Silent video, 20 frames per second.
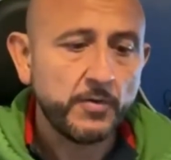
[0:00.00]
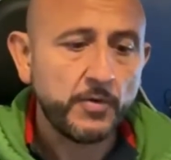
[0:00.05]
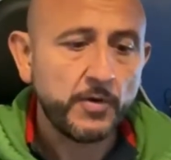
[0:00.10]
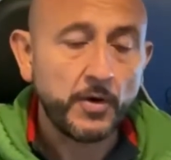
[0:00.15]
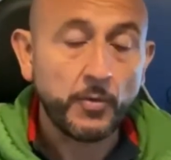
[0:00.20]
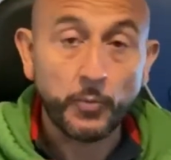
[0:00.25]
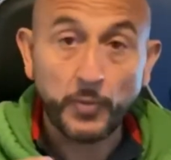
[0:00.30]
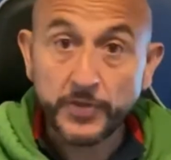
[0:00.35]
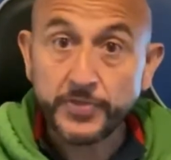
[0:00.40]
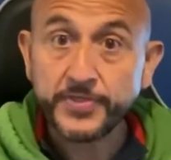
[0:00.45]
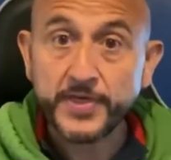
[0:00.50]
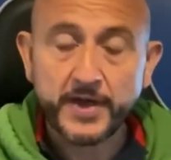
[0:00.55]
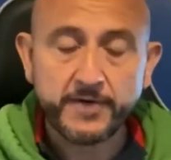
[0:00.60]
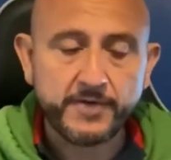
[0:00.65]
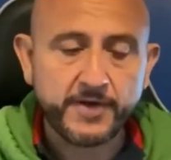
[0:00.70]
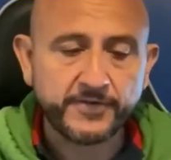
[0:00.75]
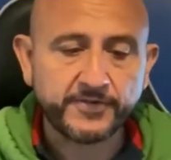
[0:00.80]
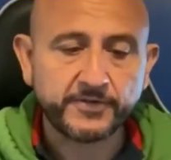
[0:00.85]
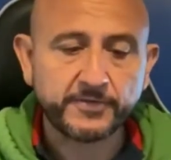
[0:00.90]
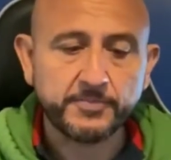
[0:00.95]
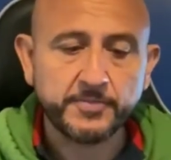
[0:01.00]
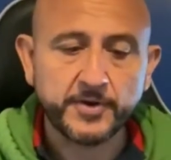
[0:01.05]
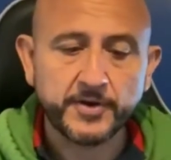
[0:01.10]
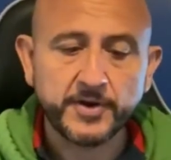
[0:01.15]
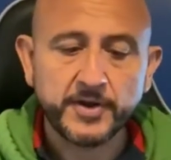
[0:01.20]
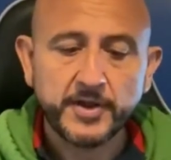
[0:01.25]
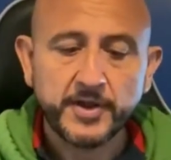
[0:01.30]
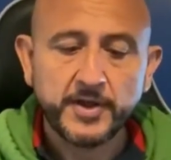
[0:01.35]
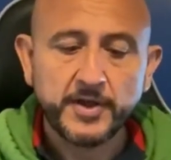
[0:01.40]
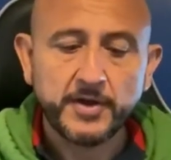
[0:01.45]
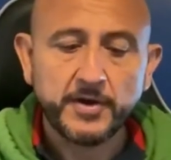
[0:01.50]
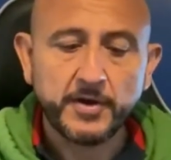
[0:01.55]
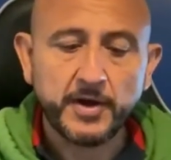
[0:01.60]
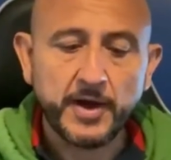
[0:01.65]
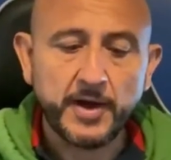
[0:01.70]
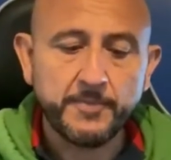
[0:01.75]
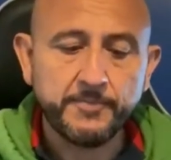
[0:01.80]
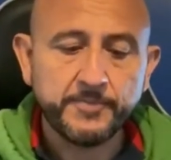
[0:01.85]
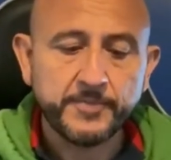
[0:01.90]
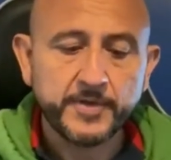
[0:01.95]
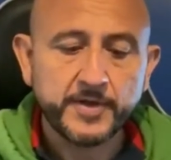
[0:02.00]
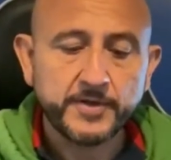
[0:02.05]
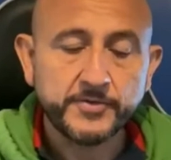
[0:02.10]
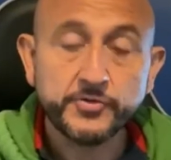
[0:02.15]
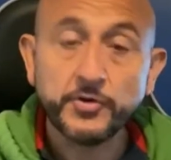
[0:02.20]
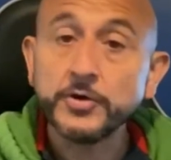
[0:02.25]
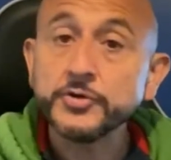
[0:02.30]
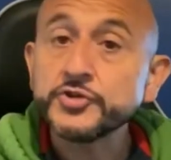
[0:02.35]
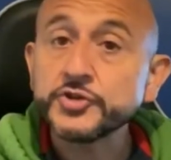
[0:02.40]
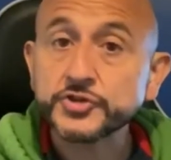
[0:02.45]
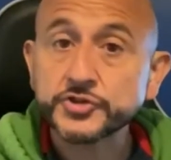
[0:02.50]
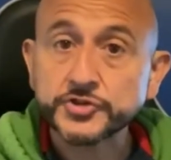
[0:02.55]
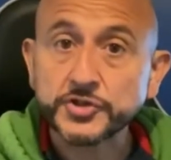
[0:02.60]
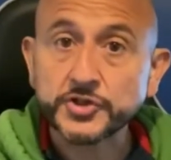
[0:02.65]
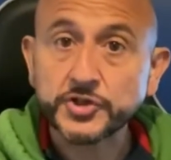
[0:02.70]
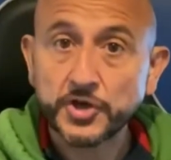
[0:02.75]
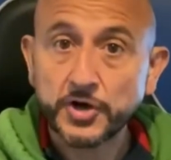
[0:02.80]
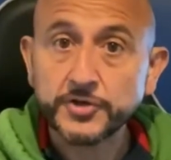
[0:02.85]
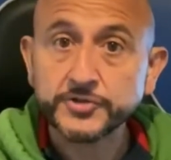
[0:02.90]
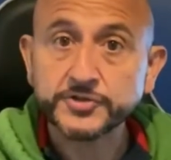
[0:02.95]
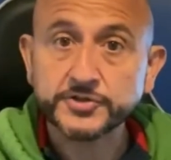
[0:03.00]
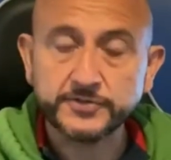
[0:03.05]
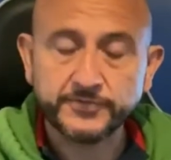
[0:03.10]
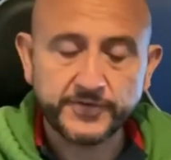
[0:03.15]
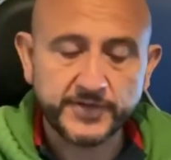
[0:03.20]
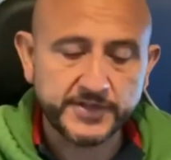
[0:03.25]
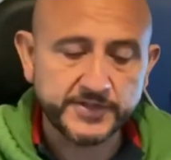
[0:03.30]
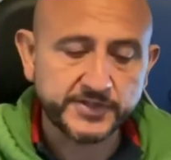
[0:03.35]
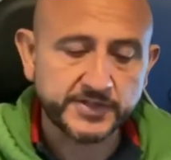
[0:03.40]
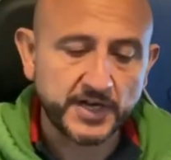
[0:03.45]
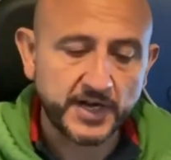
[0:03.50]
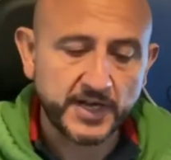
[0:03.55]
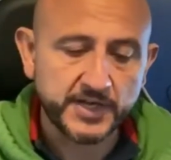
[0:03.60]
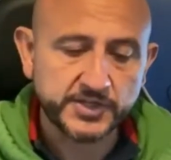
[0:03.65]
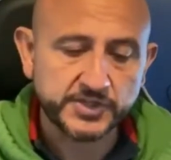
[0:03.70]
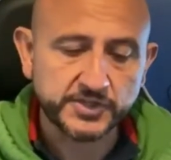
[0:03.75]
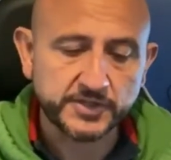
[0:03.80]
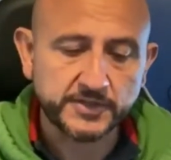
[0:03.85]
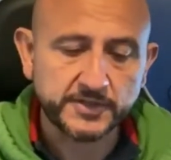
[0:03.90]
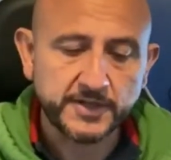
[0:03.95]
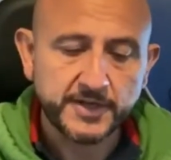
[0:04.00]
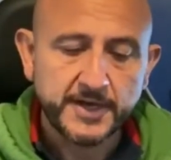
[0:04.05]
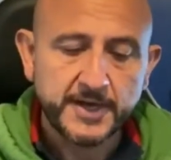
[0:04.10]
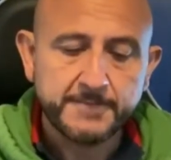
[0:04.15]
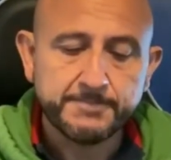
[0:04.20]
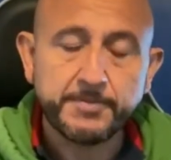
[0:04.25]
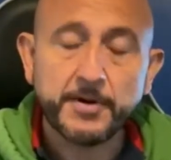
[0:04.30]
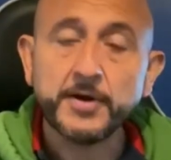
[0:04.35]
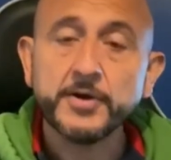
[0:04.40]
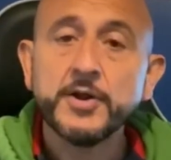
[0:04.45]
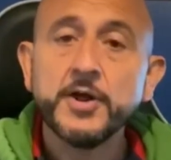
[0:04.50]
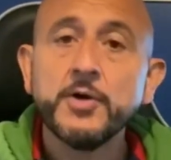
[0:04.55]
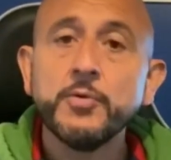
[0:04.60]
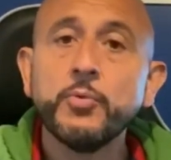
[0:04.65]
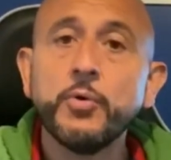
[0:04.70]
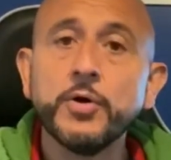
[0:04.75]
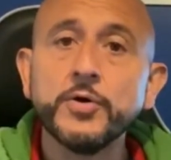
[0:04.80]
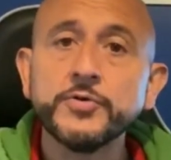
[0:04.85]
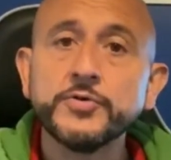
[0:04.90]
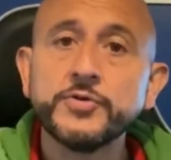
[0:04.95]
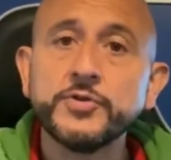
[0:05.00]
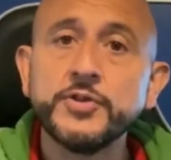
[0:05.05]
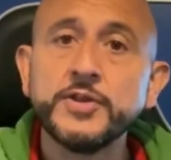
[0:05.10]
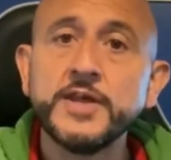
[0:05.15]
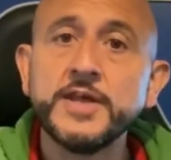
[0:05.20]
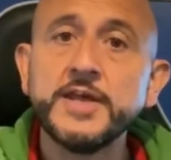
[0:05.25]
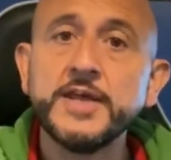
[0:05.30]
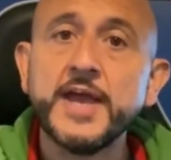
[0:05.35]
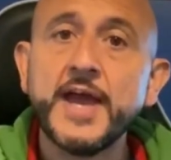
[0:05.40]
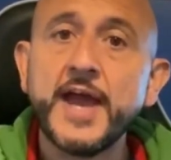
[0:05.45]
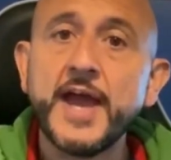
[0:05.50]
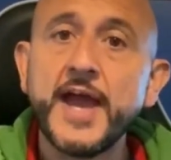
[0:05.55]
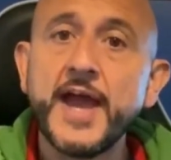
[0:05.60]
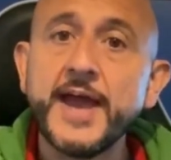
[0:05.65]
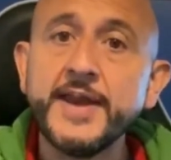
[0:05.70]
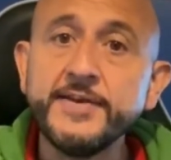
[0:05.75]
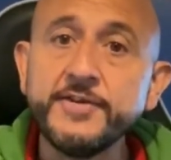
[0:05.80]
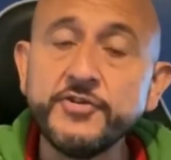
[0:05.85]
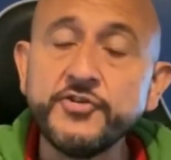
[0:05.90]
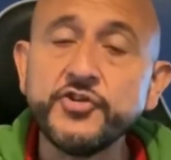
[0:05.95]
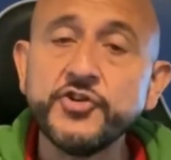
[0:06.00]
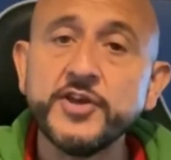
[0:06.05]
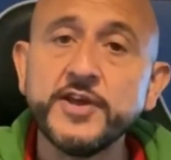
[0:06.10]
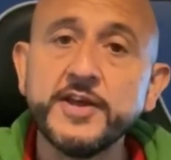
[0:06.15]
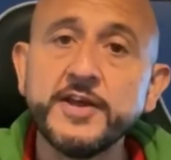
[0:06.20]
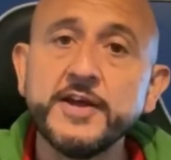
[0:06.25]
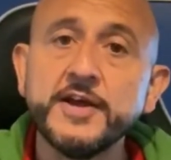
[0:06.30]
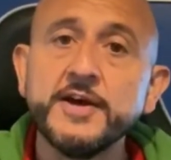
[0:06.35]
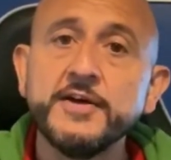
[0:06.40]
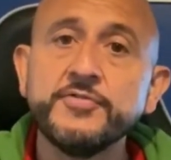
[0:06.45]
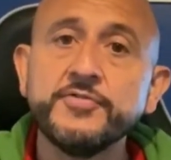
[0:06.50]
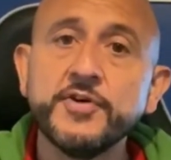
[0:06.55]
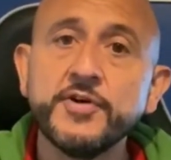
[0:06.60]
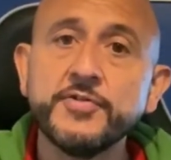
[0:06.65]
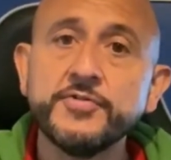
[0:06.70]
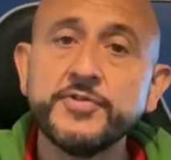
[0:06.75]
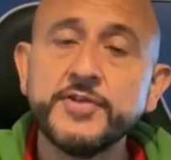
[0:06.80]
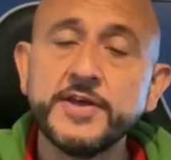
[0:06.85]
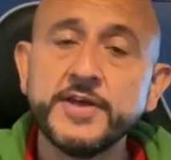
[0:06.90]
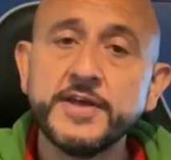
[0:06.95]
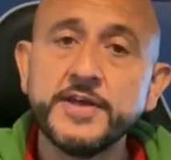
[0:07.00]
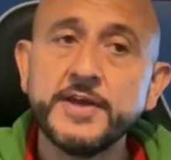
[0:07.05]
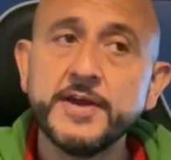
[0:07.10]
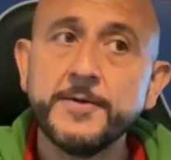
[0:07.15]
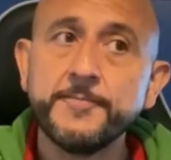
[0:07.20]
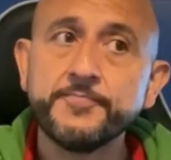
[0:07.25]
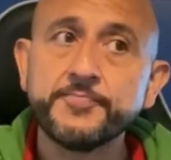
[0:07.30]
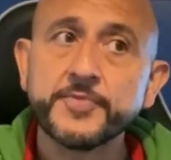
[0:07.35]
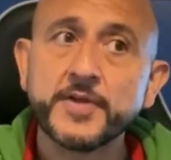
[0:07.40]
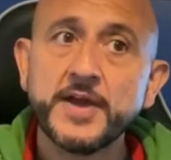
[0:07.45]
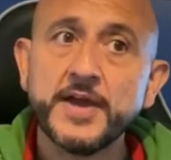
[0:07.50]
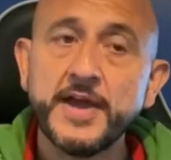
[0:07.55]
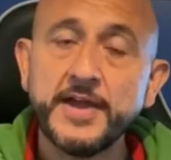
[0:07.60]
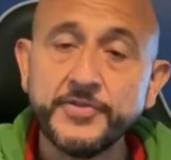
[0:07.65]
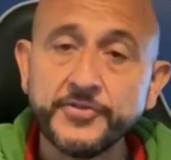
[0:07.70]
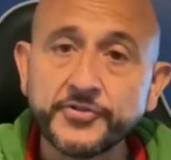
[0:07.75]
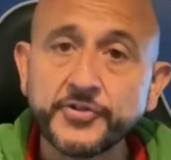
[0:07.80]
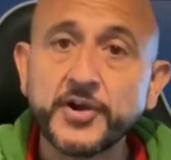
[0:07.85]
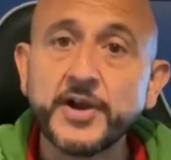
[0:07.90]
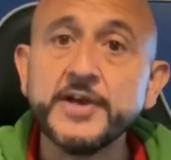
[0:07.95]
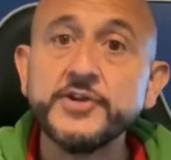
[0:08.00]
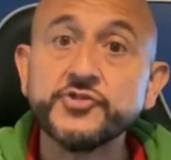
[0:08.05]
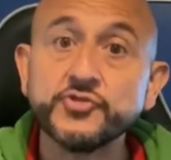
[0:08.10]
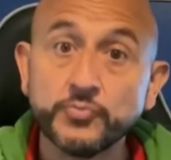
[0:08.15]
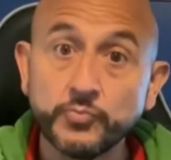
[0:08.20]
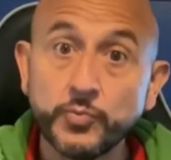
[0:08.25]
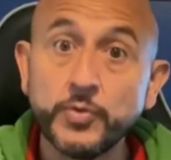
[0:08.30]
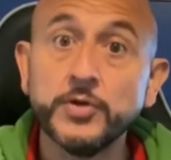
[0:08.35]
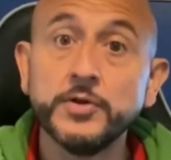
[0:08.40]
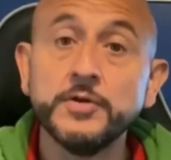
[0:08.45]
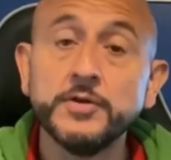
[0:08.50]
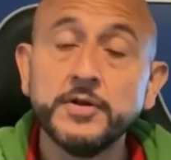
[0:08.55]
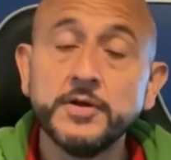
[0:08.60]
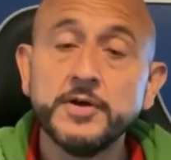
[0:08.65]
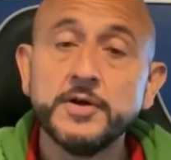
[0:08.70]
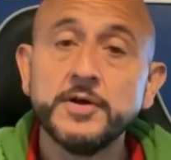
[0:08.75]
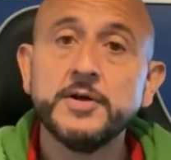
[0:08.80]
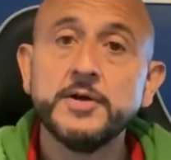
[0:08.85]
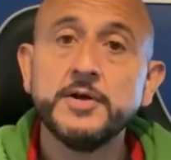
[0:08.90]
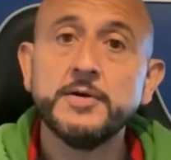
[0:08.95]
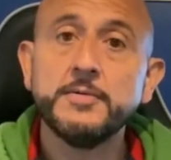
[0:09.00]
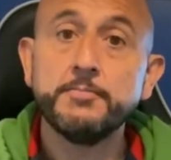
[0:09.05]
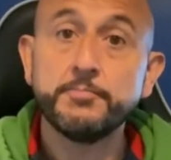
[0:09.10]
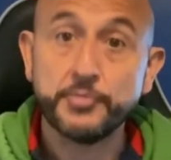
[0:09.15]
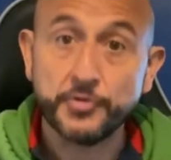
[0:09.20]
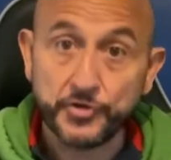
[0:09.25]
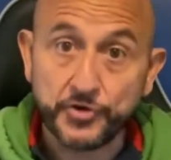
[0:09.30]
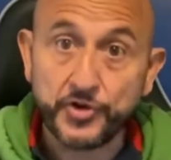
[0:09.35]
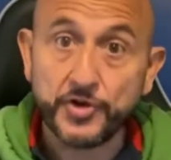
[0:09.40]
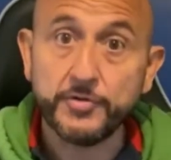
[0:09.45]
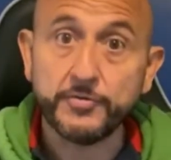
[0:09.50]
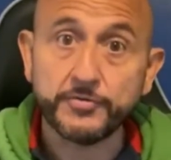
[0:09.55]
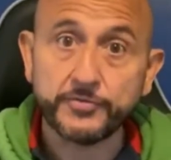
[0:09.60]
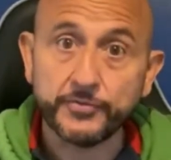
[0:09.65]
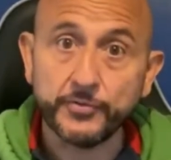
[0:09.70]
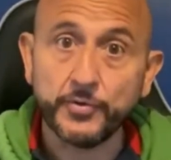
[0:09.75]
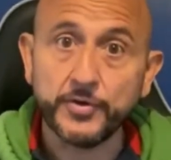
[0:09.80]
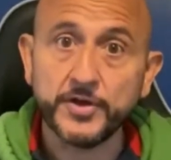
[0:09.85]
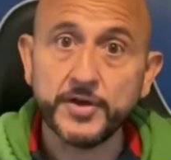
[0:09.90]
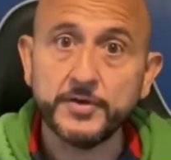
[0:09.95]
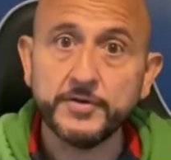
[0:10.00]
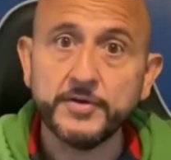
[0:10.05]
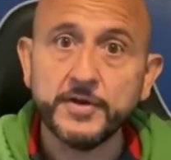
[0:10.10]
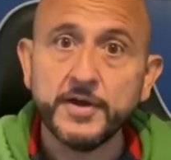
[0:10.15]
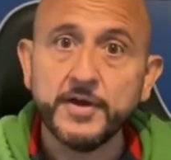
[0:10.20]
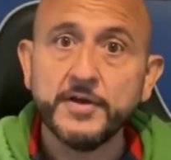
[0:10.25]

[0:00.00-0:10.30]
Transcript: with their estimate, not just the cost of the installation, but what the energy that the installation will produce for you.